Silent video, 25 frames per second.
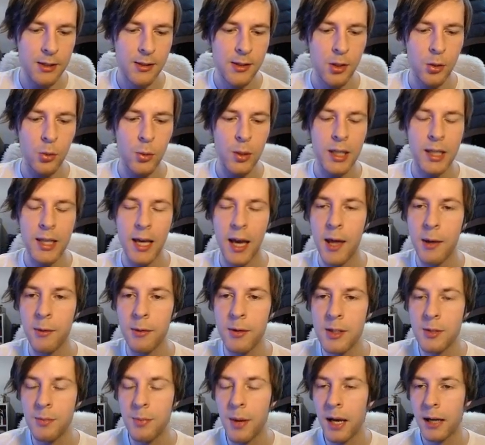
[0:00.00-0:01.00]
so we can
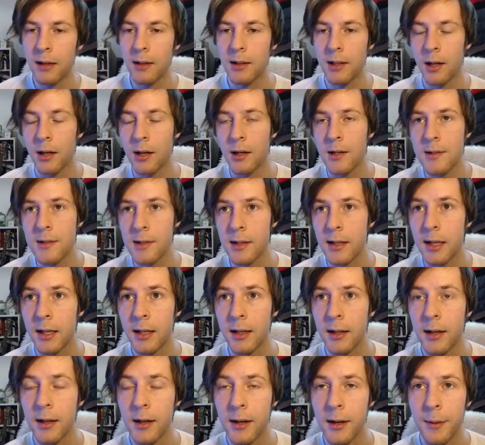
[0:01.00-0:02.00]
respect cards like
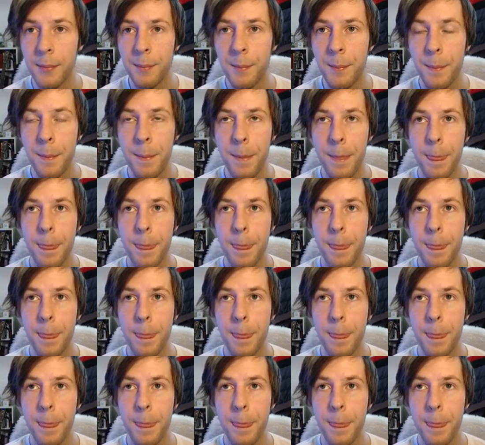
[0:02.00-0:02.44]
um,